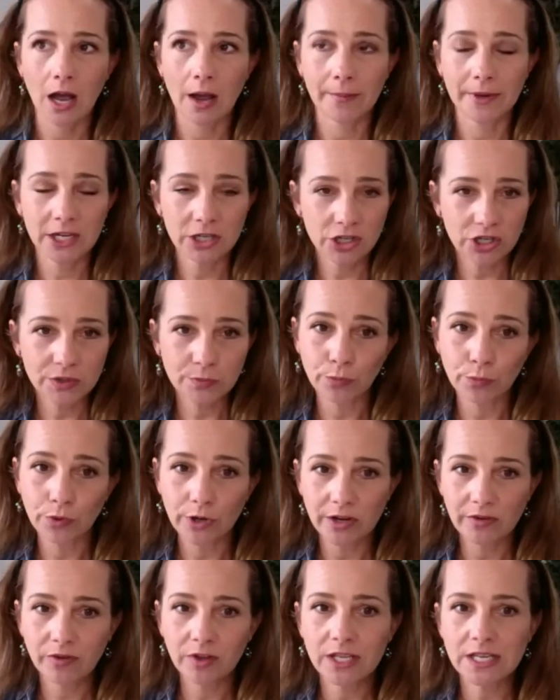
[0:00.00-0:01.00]
I'm going to just
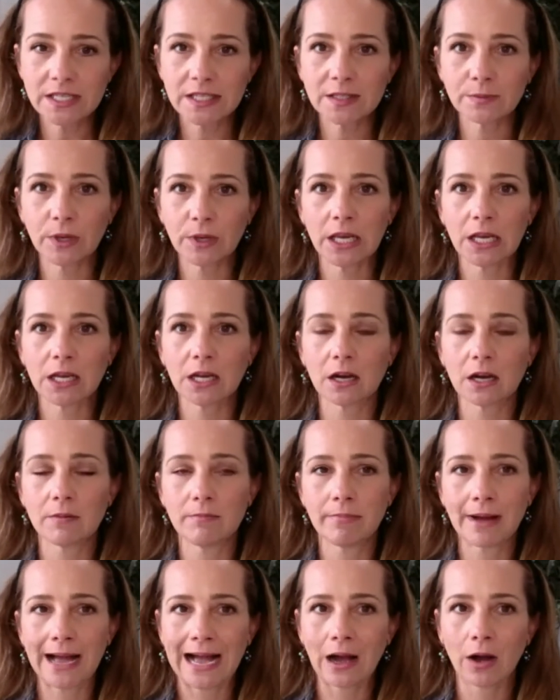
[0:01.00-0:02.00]
briefly speak
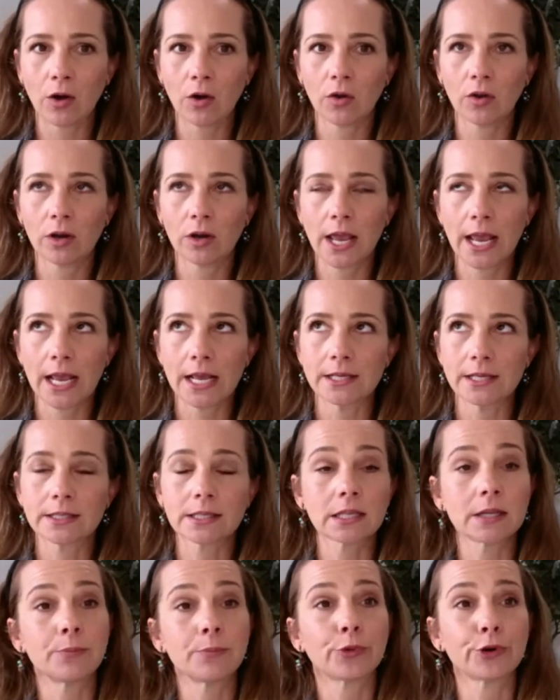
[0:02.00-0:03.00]
about a
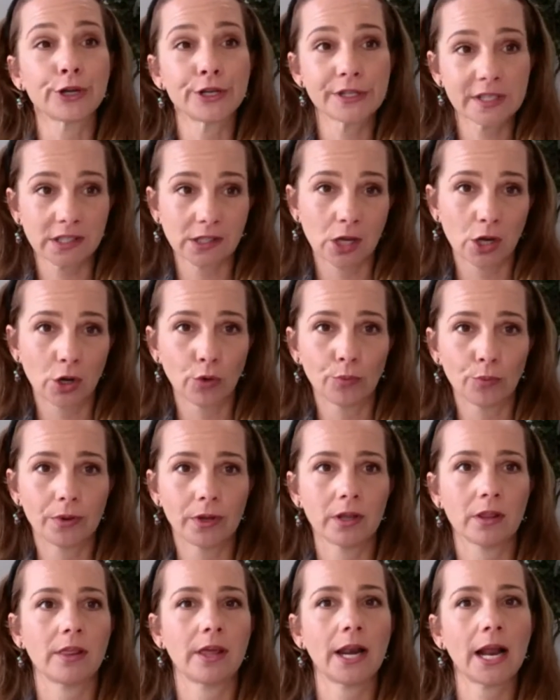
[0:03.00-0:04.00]
slippery slope
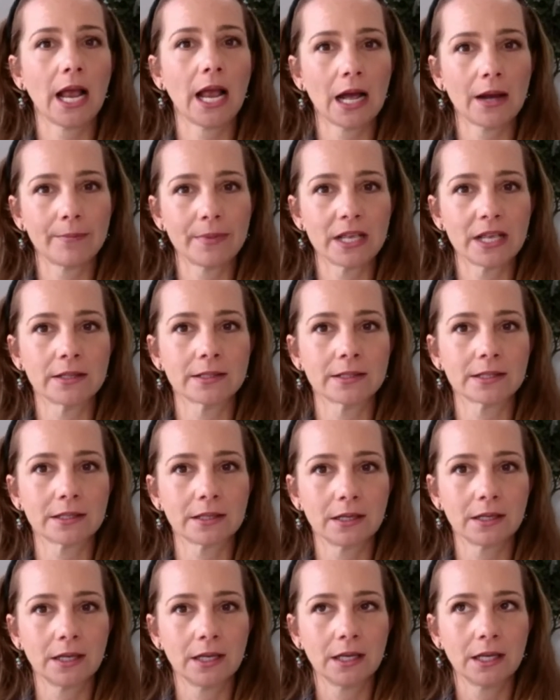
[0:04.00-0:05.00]
that happens